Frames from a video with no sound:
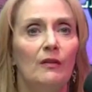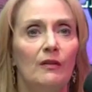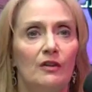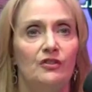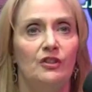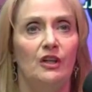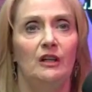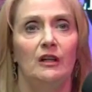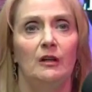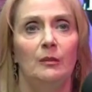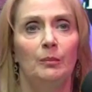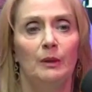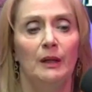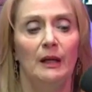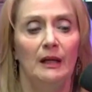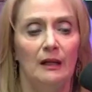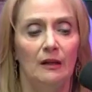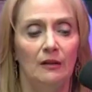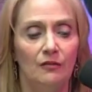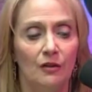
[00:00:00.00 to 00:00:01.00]
they're taking
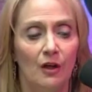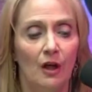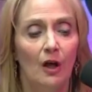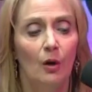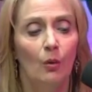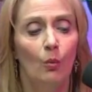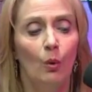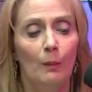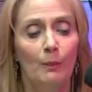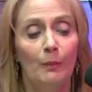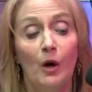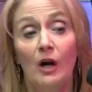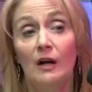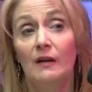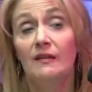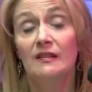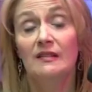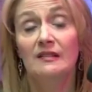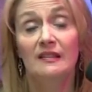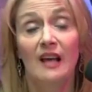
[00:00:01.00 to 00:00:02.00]
place, what part of
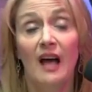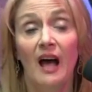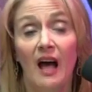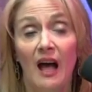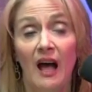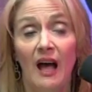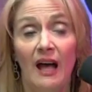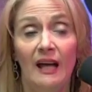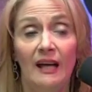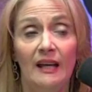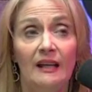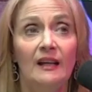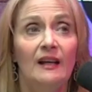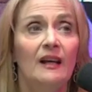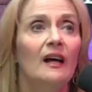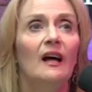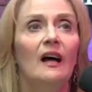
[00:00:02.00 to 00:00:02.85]
the sky,